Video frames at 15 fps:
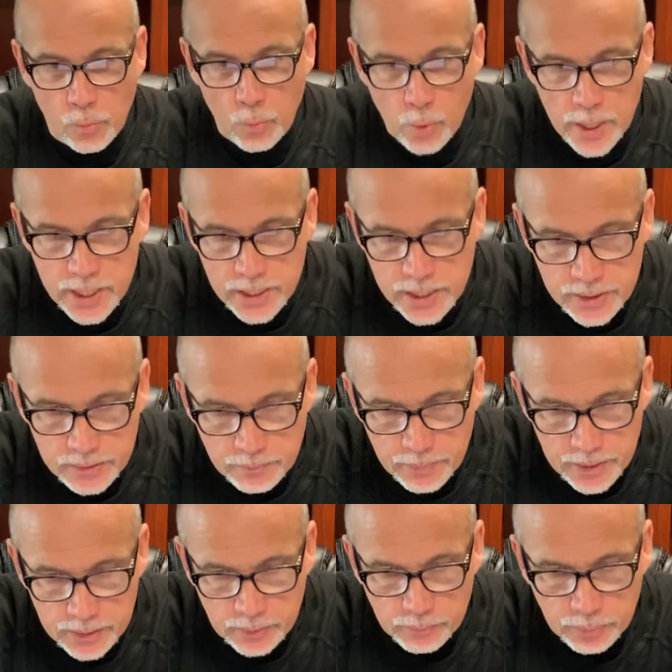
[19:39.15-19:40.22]
we need to
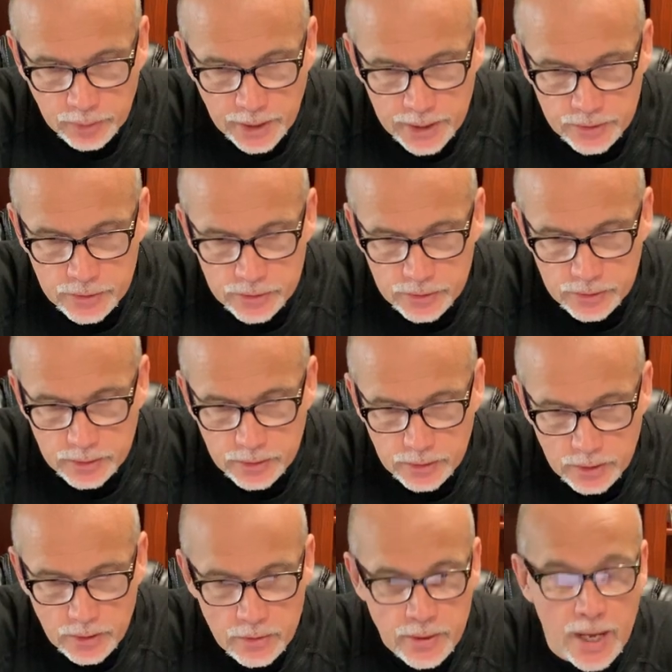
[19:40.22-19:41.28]
be in a place
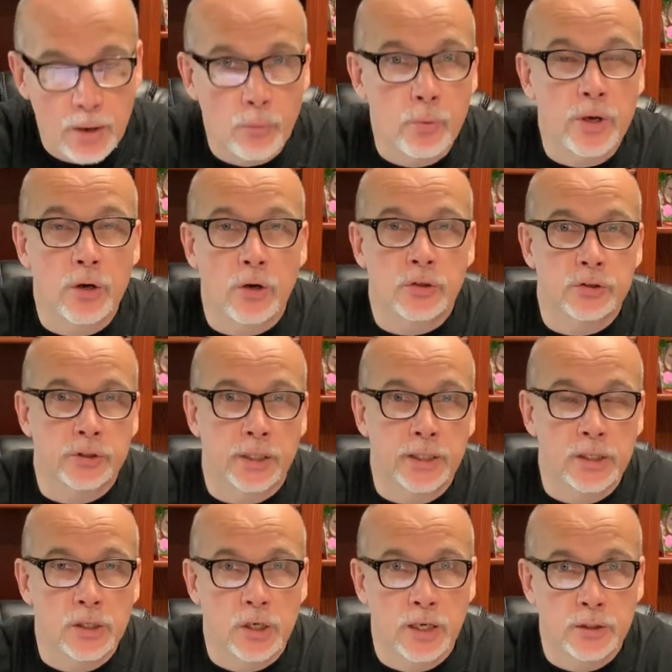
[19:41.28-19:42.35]
that we are
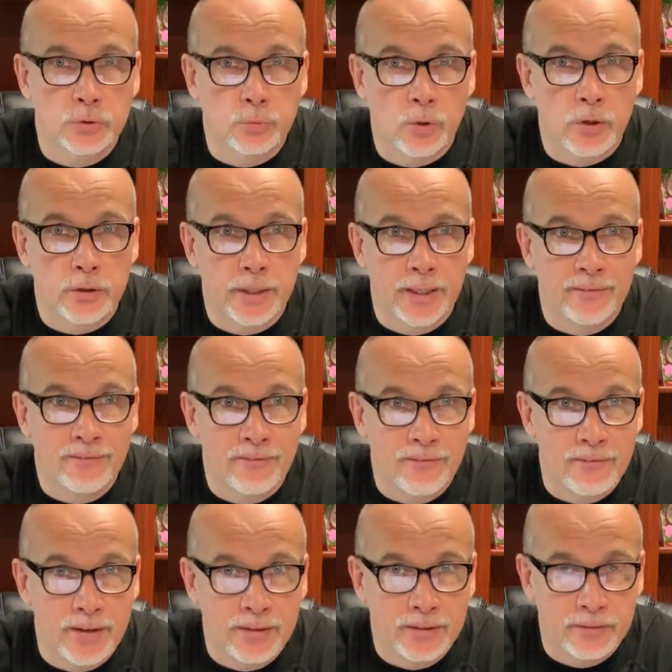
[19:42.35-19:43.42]
studying God's Word
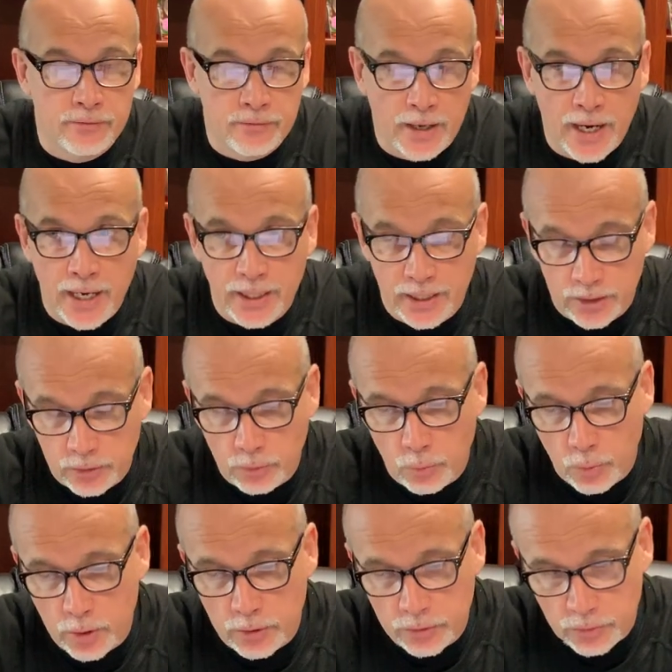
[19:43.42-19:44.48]
and dividing the
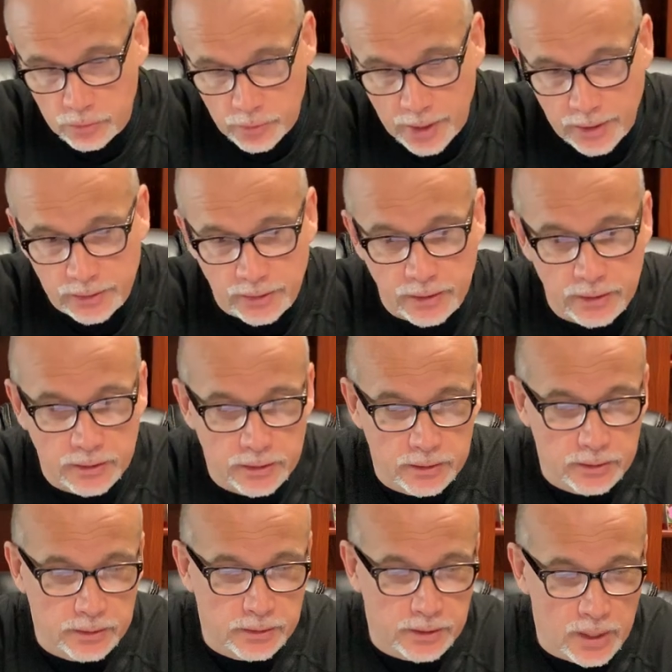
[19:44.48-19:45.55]
Word correctly.
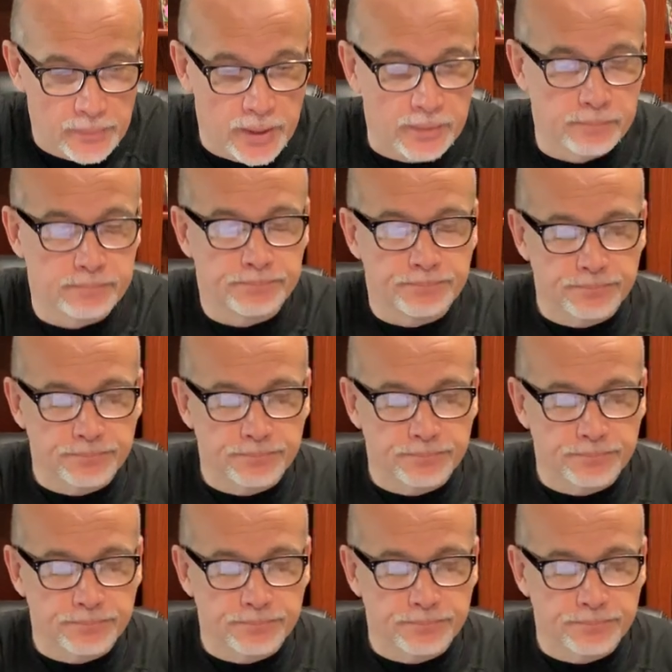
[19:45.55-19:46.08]
Amen?